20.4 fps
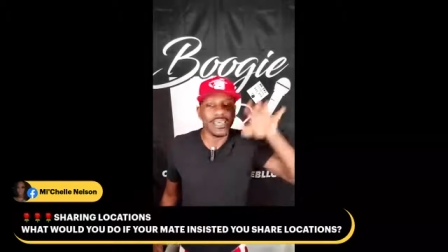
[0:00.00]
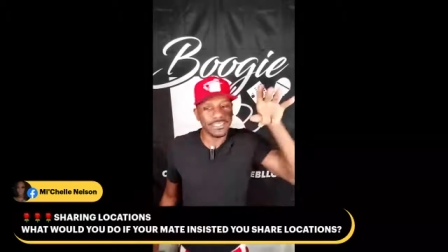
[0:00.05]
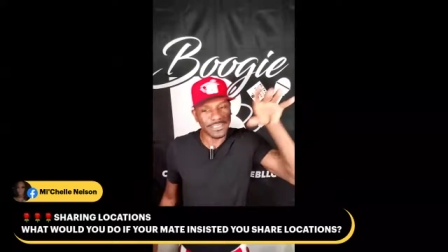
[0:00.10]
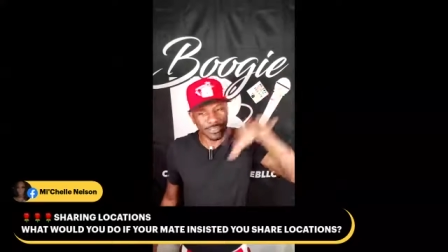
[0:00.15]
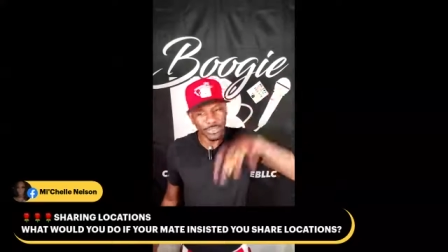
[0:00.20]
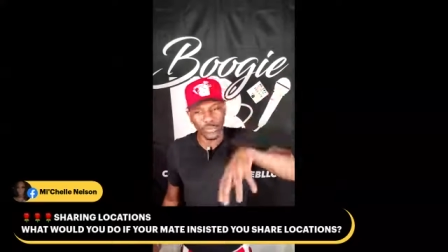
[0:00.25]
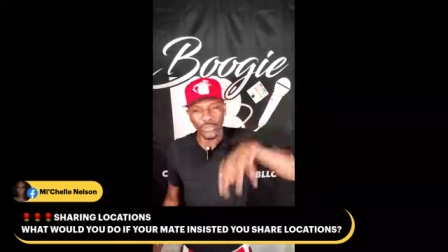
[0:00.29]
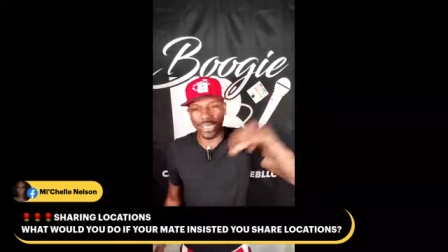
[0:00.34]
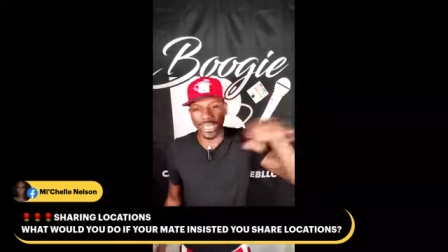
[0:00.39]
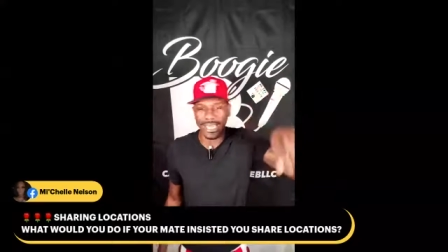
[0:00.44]

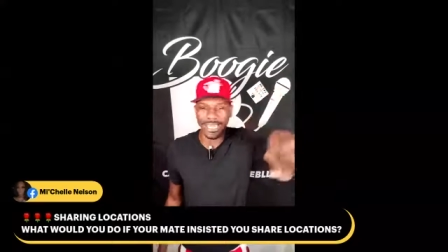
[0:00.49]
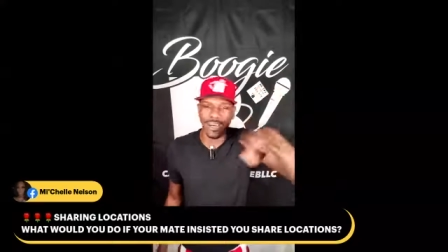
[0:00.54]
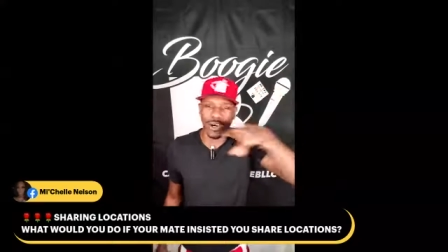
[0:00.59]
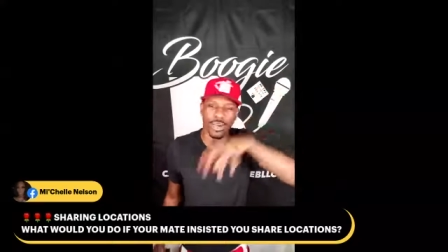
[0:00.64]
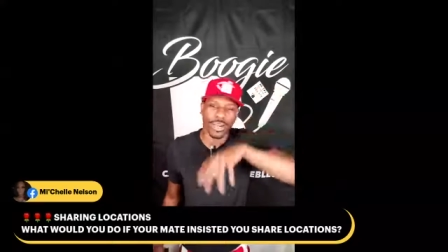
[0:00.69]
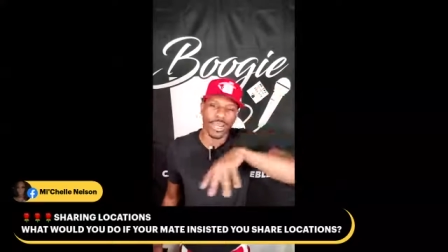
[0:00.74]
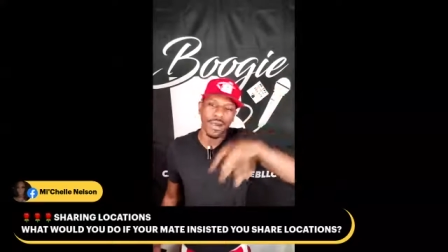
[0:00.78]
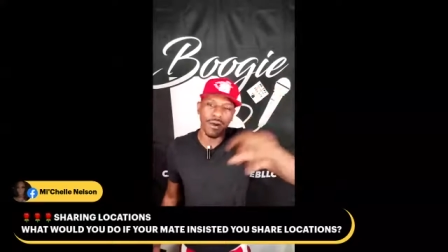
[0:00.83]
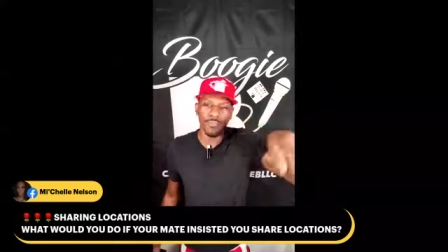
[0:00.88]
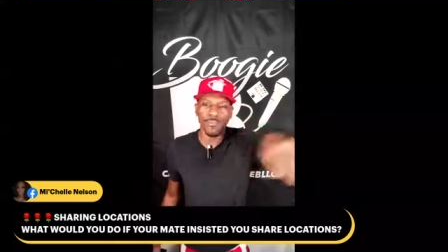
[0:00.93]
so they
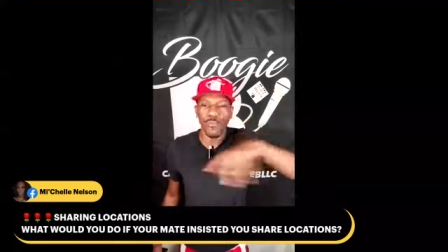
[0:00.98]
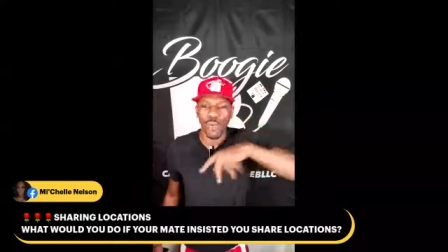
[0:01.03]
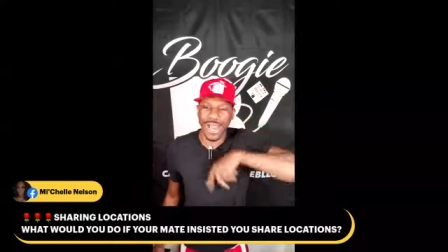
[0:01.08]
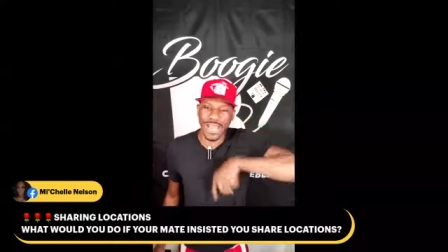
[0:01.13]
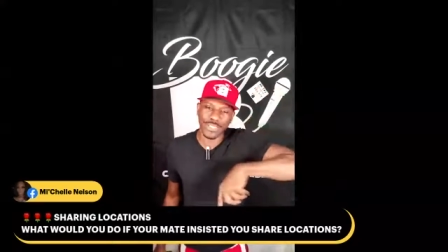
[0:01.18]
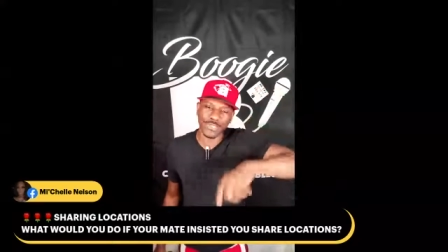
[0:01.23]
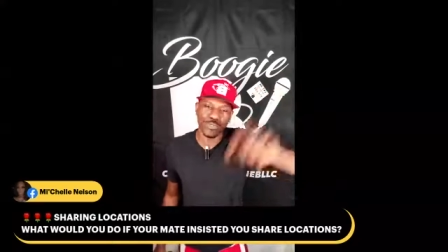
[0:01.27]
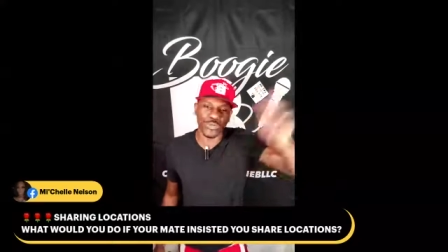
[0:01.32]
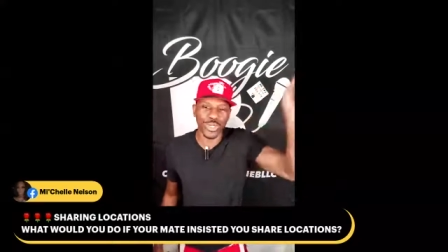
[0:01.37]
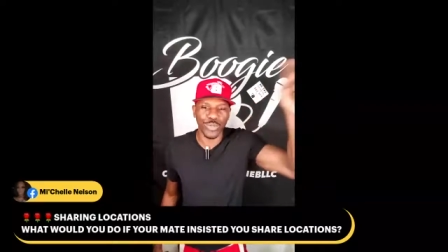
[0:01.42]
can come
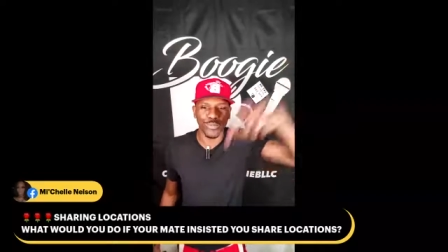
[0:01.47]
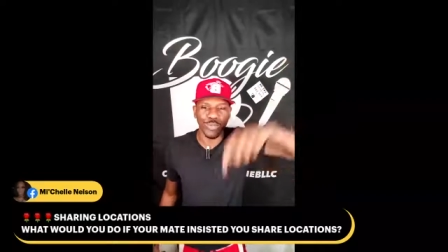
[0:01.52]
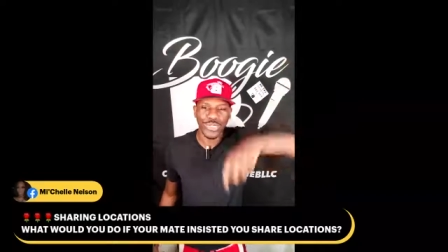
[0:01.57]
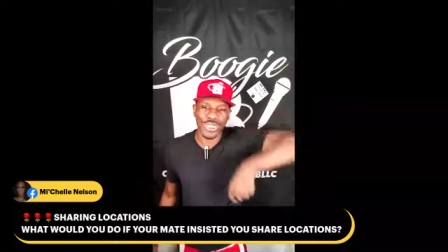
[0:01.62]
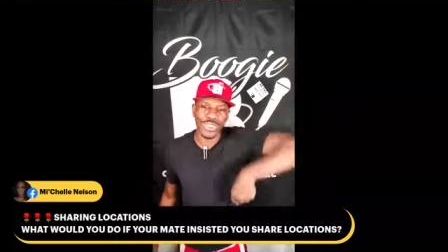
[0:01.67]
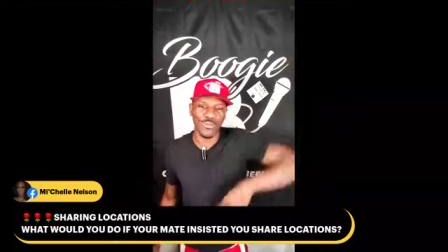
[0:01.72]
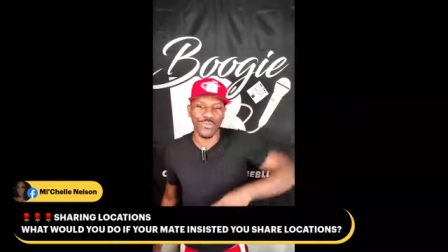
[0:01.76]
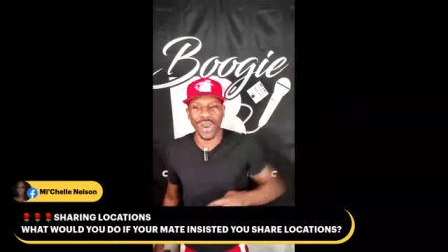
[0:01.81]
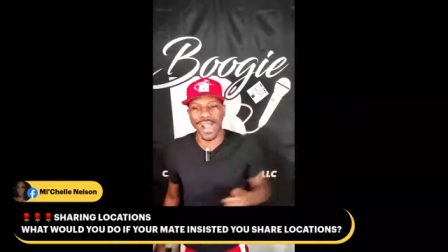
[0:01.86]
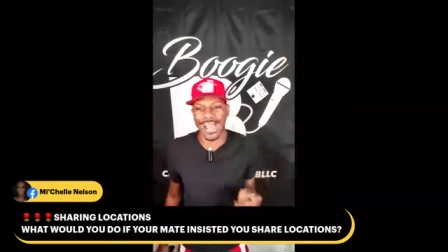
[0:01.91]
watch what
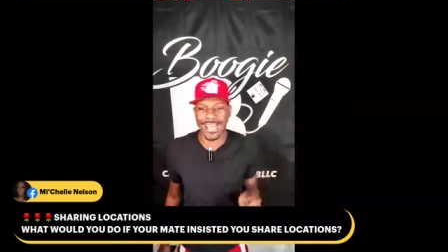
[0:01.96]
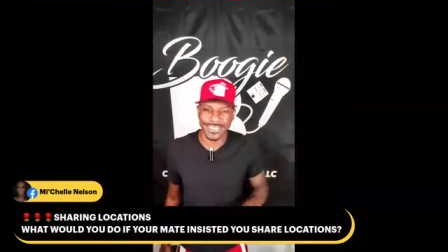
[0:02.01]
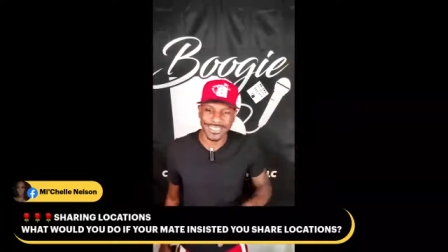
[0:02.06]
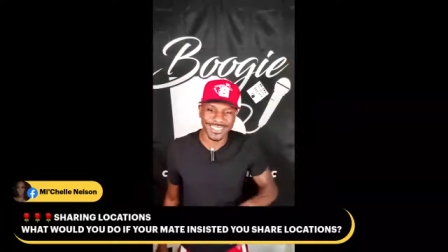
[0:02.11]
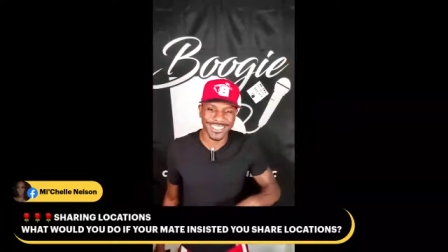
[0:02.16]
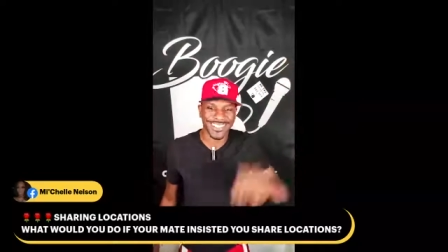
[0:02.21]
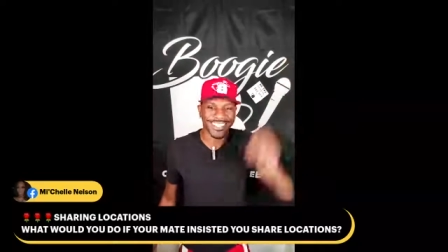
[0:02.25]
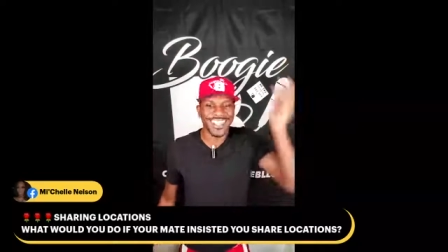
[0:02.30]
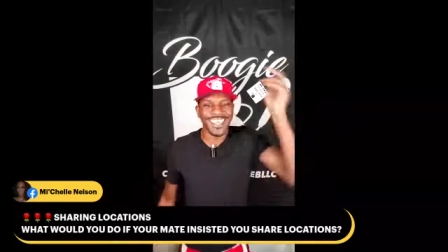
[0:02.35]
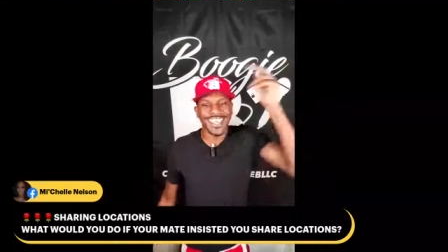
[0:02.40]
we
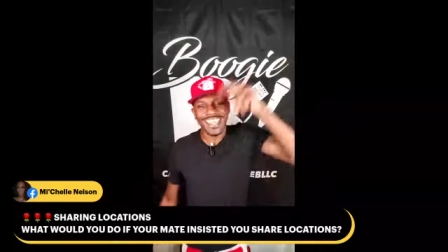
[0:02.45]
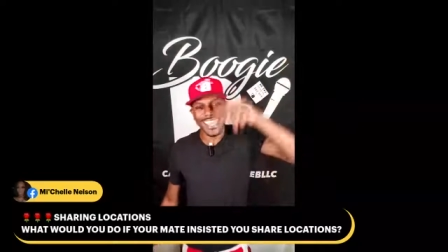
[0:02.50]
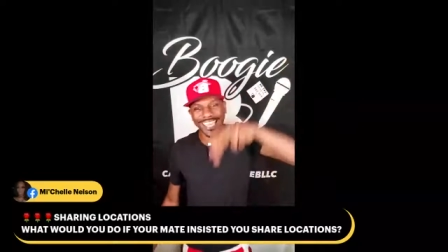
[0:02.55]
watching